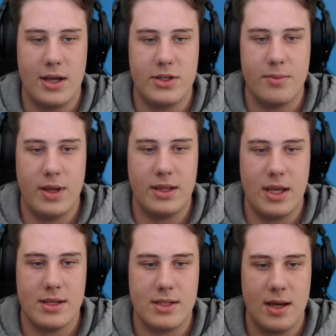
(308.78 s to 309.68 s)
actually made
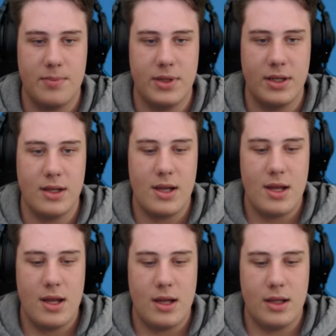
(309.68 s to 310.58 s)
that sapling
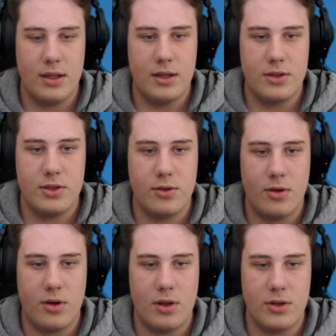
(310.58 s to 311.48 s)
a little
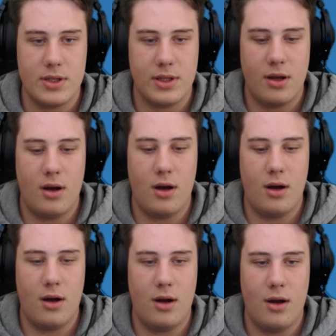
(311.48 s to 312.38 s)
too close on the,
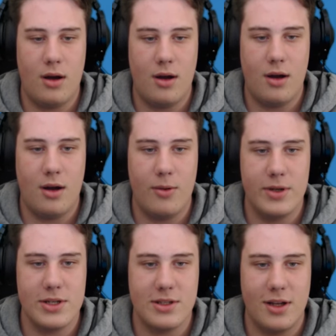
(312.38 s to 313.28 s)
oh,
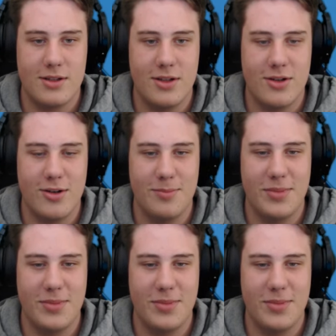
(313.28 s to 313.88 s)
we just lost the dirt